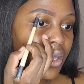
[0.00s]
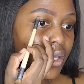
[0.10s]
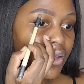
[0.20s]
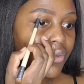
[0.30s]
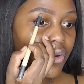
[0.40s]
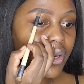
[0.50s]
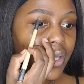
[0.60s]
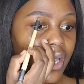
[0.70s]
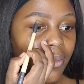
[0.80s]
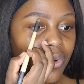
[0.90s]
even on
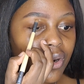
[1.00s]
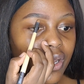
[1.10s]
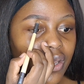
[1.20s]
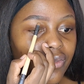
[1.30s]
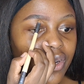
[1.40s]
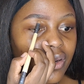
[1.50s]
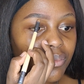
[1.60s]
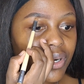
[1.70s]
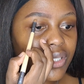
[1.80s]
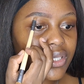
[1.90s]
camera, even in
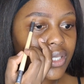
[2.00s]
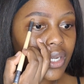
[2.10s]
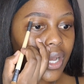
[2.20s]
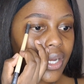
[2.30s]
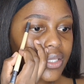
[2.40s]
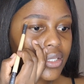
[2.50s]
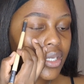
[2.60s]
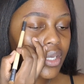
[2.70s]
person, guys,